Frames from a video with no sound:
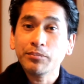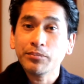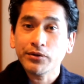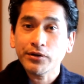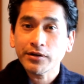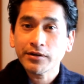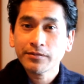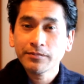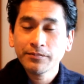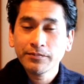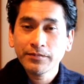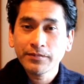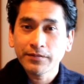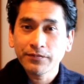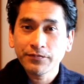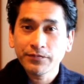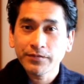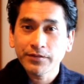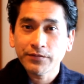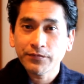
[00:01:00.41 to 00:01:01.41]
book
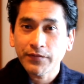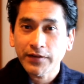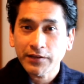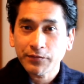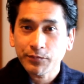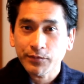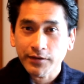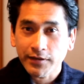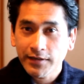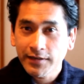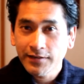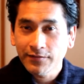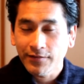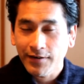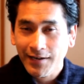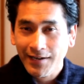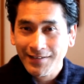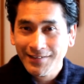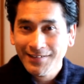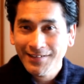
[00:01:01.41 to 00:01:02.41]
of your Facebook,
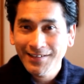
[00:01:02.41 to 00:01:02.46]
right?